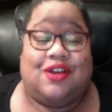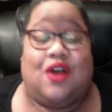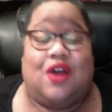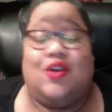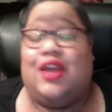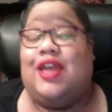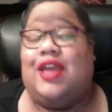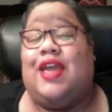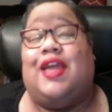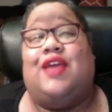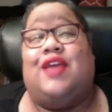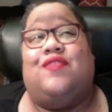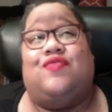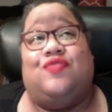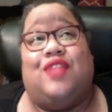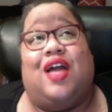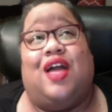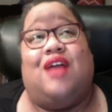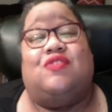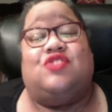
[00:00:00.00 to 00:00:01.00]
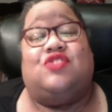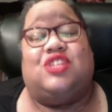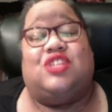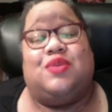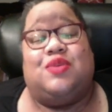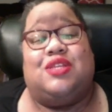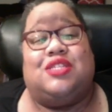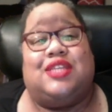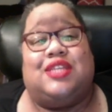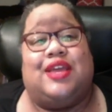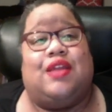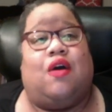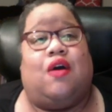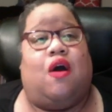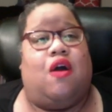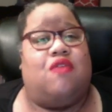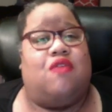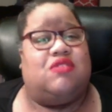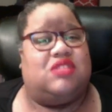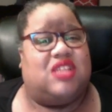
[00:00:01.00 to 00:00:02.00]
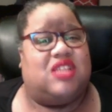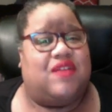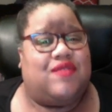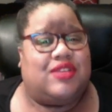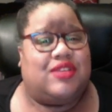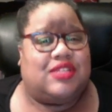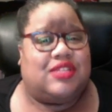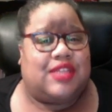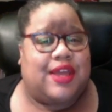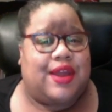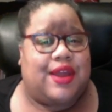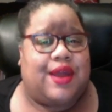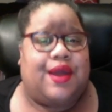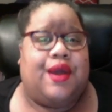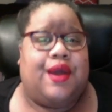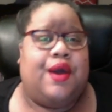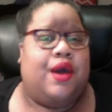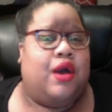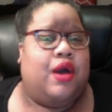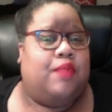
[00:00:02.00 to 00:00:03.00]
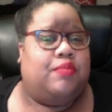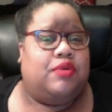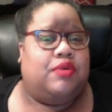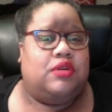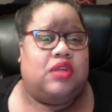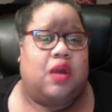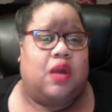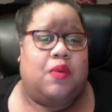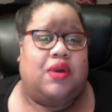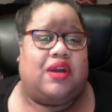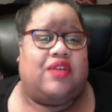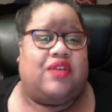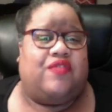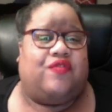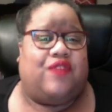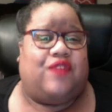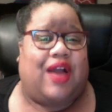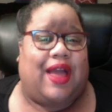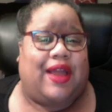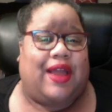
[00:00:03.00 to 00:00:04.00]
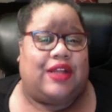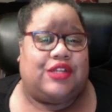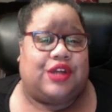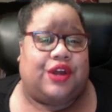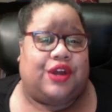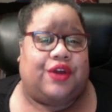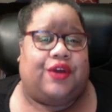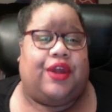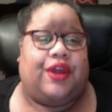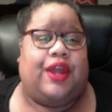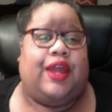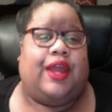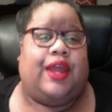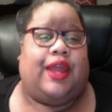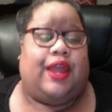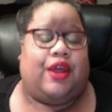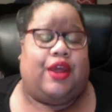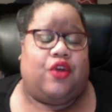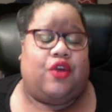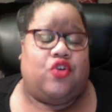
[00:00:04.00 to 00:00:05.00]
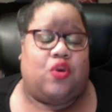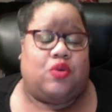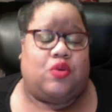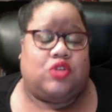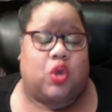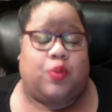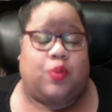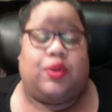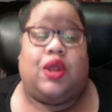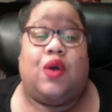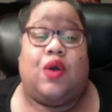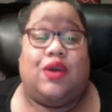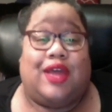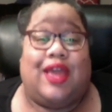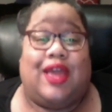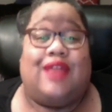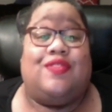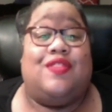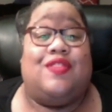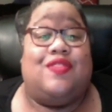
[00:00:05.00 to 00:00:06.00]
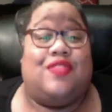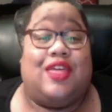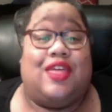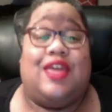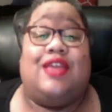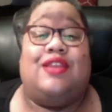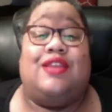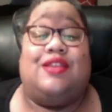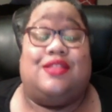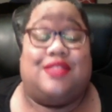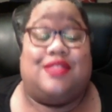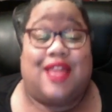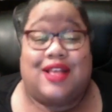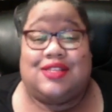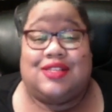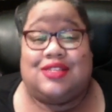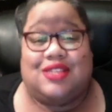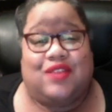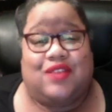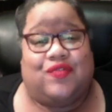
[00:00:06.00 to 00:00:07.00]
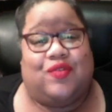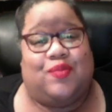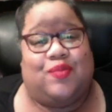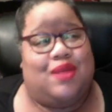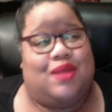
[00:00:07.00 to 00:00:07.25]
Okay, if now if she would have said our stuff is there, but no one can find her and her door was open. Okay, then that's different.